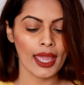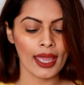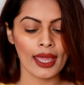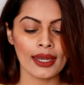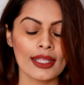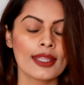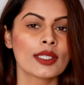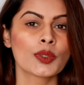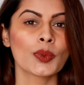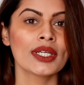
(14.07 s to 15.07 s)
and
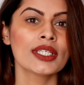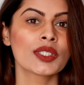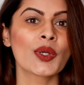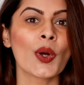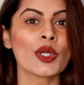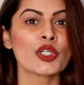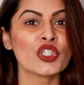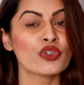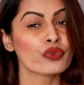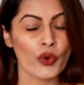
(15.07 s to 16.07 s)
this one is called
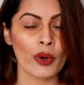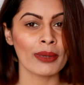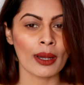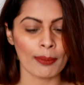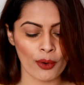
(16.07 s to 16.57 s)
euphorbia